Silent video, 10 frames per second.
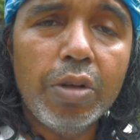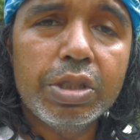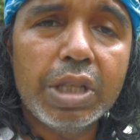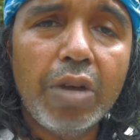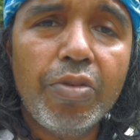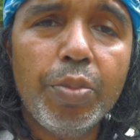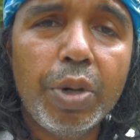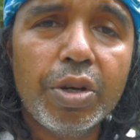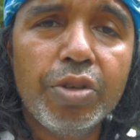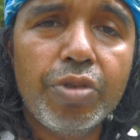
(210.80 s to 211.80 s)
style
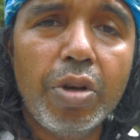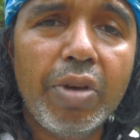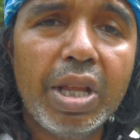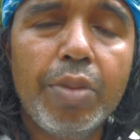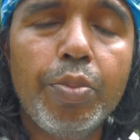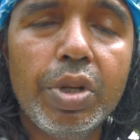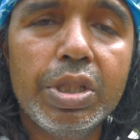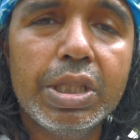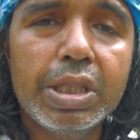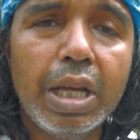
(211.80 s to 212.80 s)
remote control rather than
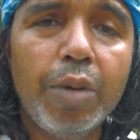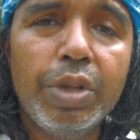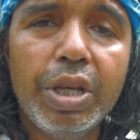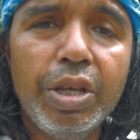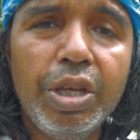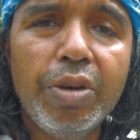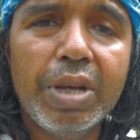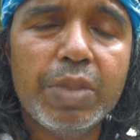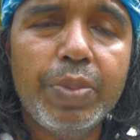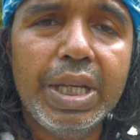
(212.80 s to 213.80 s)
modern style with a
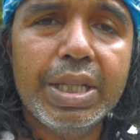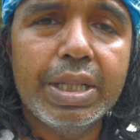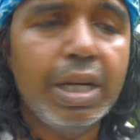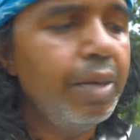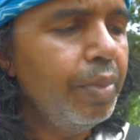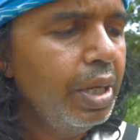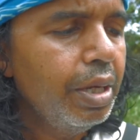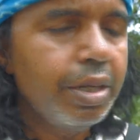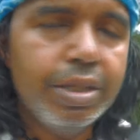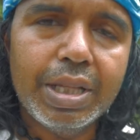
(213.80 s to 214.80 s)
USB type,
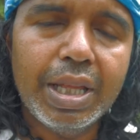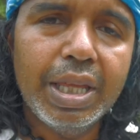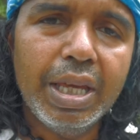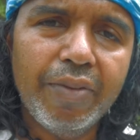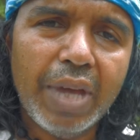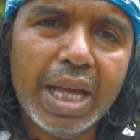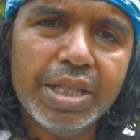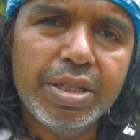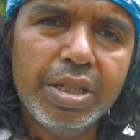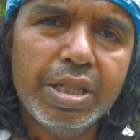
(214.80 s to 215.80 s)
because I think it
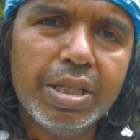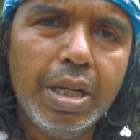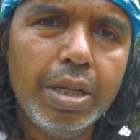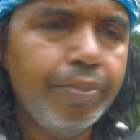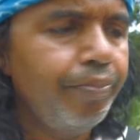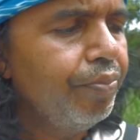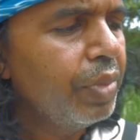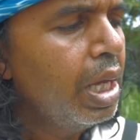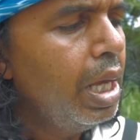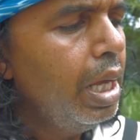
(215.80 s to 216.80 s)
adds to the style.
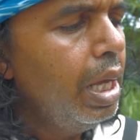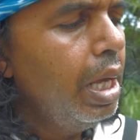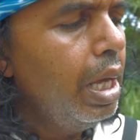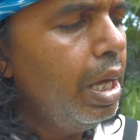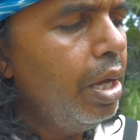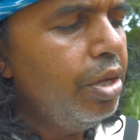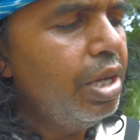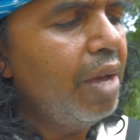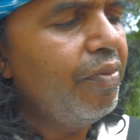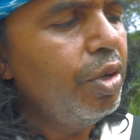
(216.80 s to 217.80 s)
You
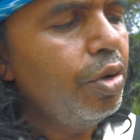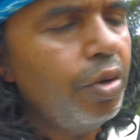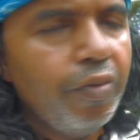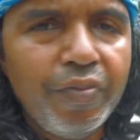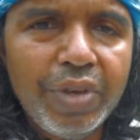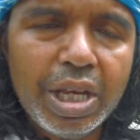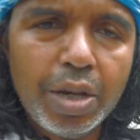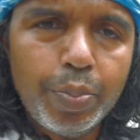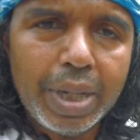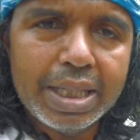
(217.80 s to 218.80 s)
have your
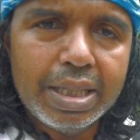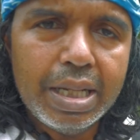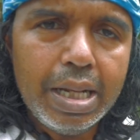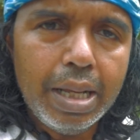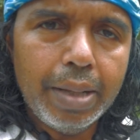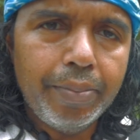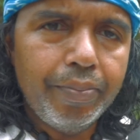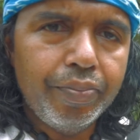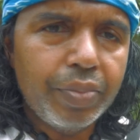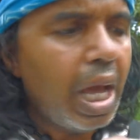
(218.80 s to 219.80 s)
video button.
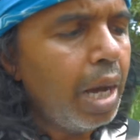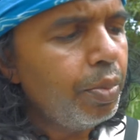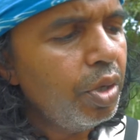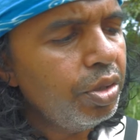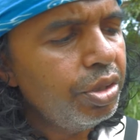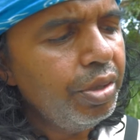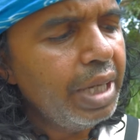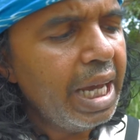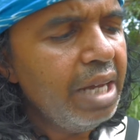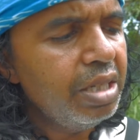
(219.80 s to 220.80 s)
I'm not too
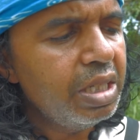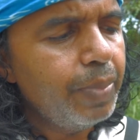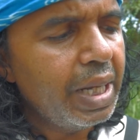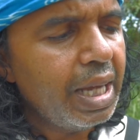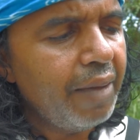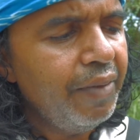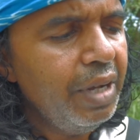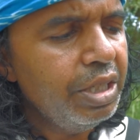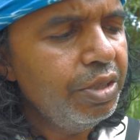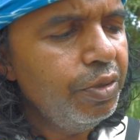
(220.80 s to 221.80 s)
keen on this button. I
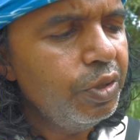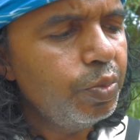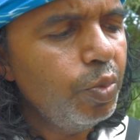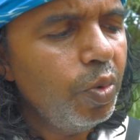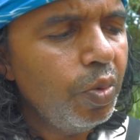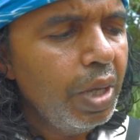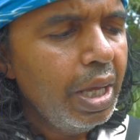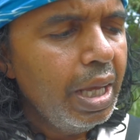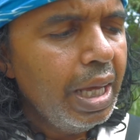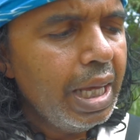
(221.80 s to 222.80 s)
feel it's too small
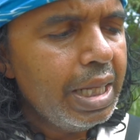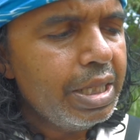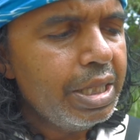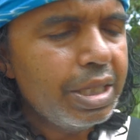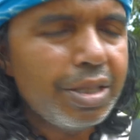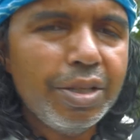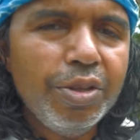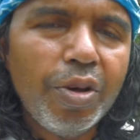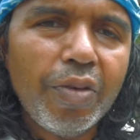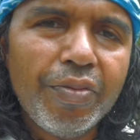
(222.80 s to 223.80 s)
and just
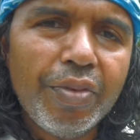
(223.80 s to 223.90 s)
not